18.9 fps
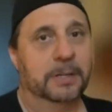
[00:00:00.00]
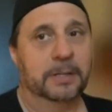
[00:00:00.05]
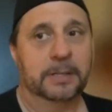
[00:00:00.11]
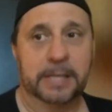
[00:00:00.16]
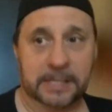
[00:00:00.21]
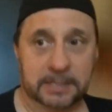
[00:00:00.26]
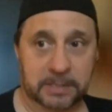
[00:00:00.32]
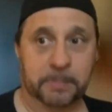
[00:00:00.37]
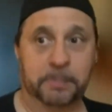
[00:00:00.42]

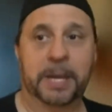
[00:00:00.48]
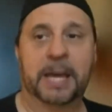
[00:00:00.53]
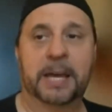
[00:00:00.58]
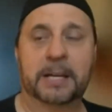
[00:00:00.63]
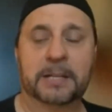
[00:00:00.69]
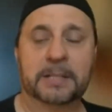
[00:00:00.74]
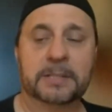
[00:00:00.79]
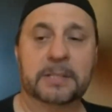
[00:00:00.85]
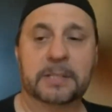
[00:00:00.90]
as a
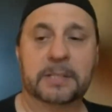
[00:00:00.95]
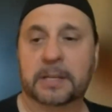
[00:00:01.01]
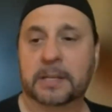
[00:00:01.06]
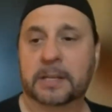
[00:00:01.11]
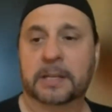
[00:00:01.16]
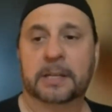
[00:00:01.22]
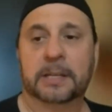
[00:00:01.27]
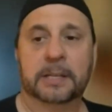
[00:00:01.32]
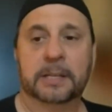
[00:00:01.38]
band.
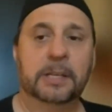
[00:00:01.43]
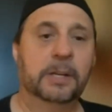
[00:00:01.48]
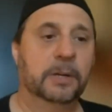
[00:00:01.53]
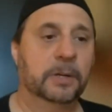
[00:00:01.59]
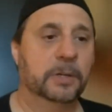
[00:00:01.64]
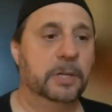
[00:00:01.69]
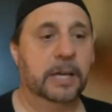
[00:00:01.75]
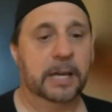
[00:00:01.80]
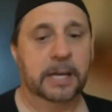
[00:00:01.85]

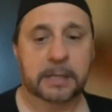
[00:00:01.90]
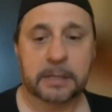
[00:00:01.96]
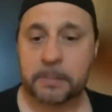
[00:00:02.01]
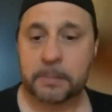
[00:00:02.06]
You had